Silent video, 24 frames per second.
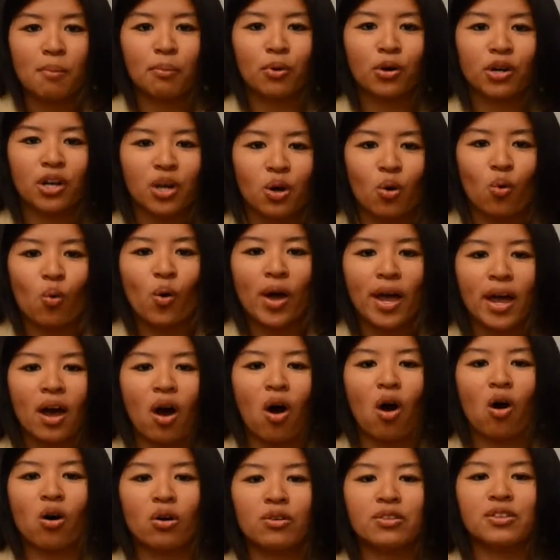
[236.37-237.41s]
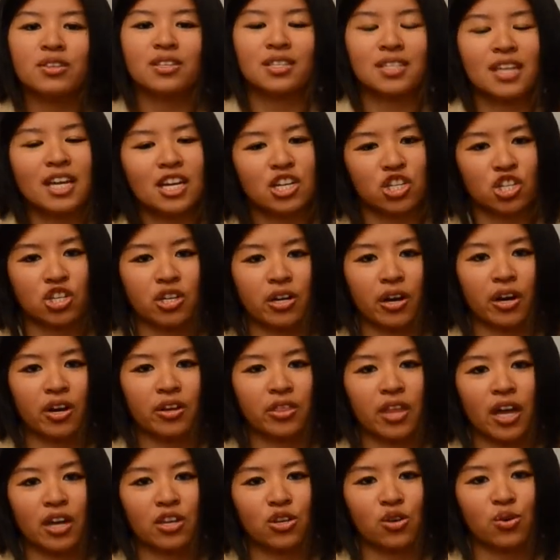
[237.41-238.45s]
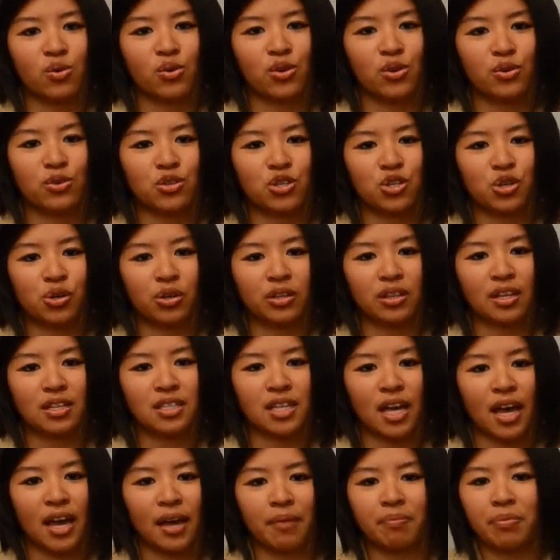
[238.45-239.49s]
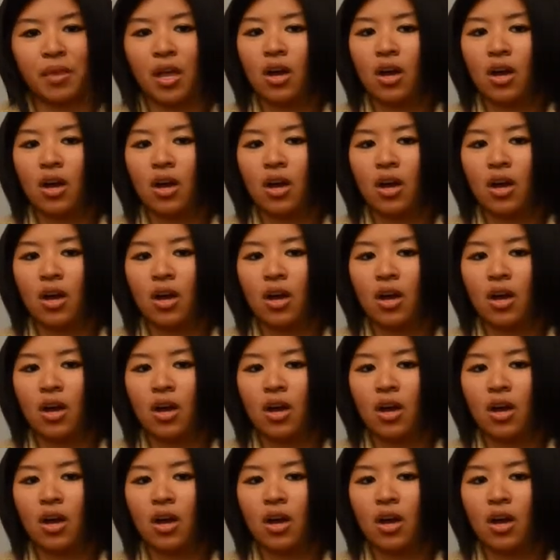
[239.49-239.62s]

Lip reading: putting away all the stationery that you use during the day,